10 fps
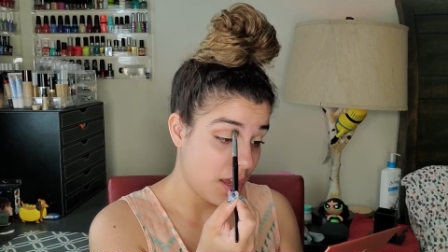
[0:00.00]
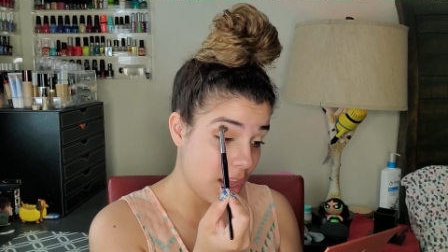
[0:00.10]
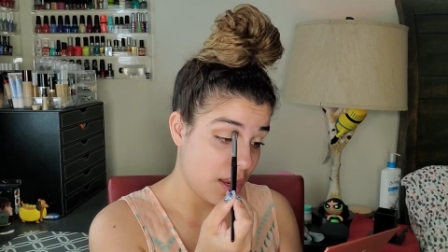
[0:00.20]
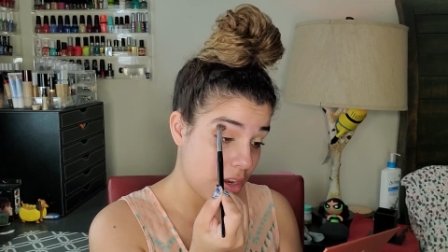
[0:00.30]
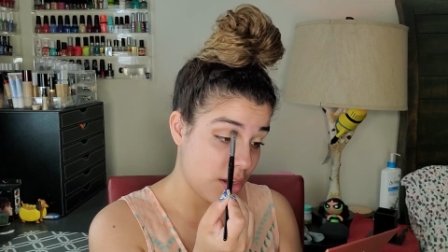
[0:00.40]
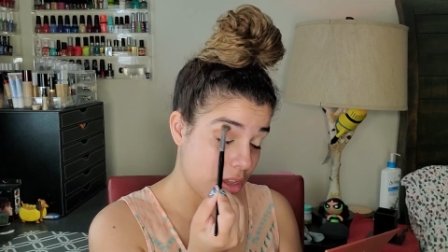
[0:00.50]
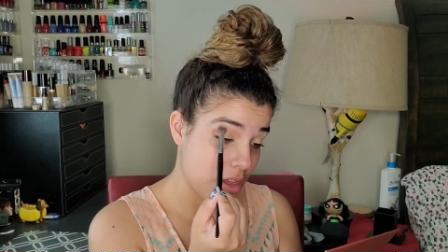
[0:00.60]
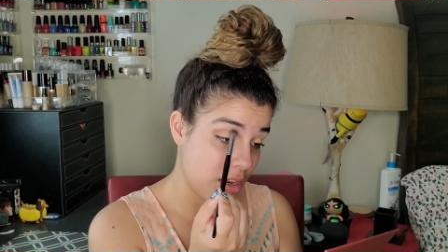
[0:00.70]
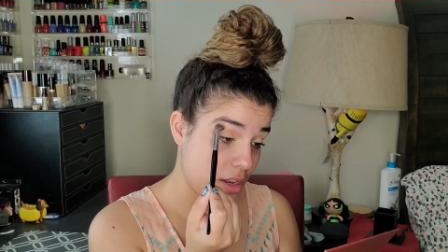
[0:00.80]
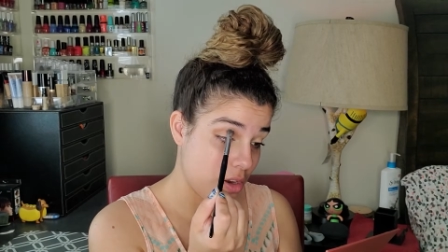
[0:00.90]
And
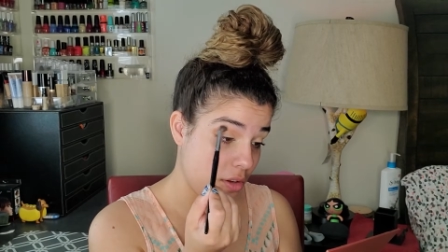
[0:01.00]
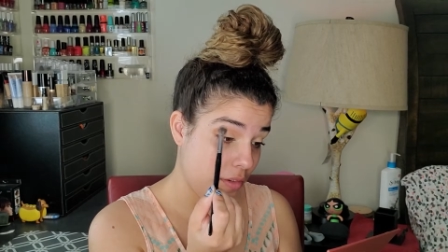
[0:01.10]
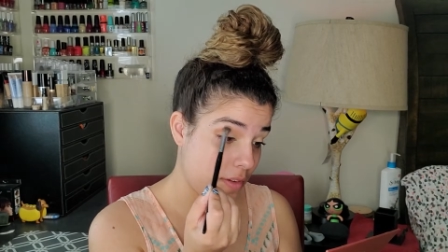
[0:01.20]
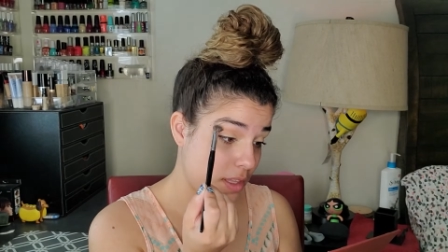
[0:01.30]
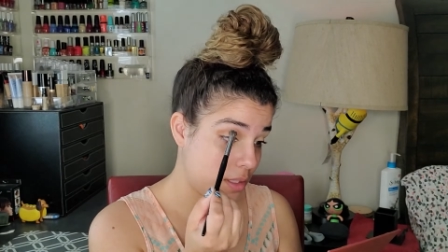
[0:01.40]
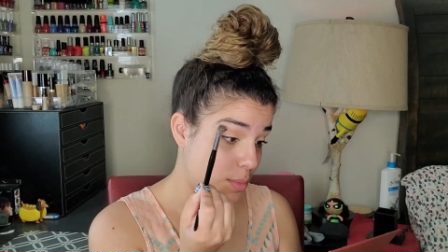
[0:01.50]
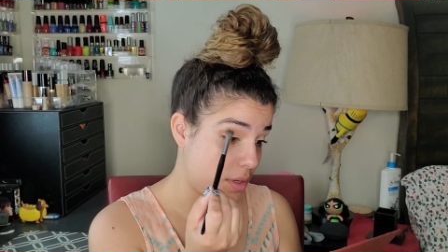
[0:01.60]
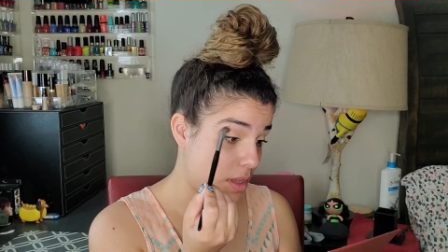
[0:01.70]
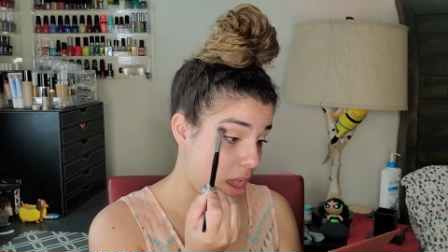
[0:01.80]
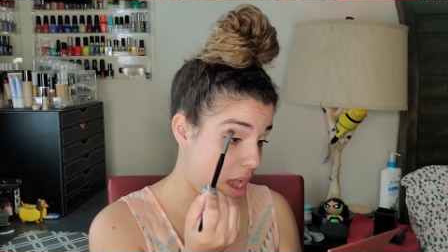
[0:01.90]
no offense,
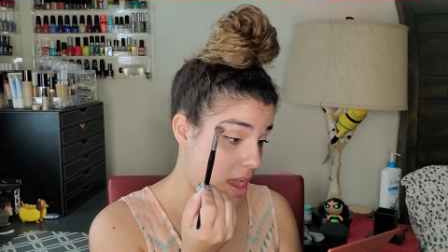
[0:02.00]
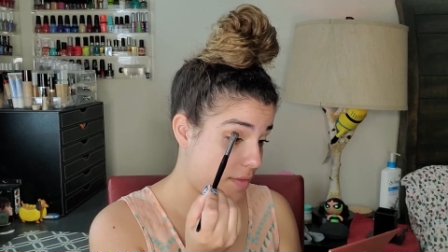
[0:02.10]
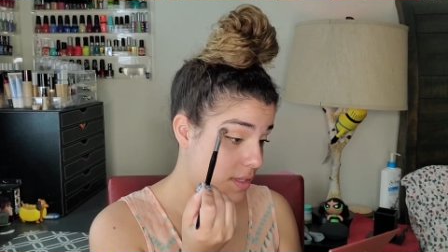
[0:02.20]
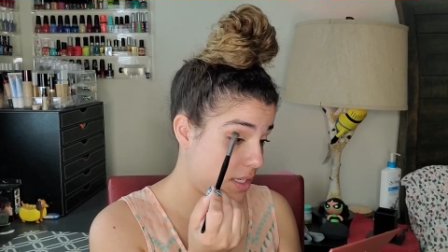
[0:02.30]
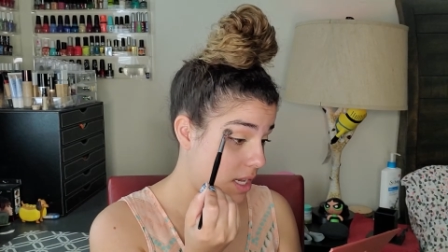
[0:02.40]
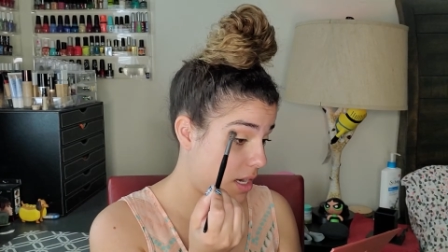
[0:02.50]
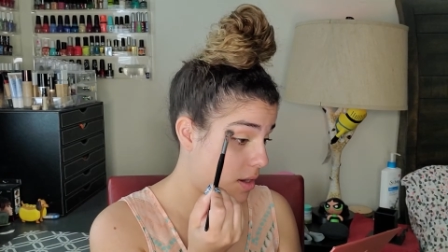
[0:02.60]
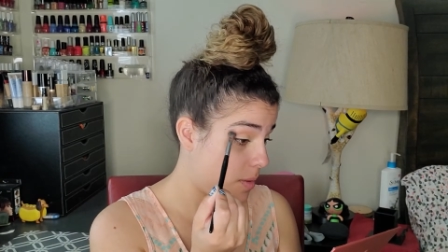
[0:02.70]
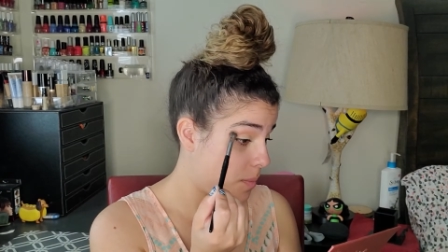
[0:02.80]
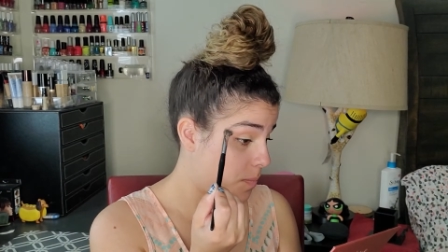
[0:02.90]
but I've seen.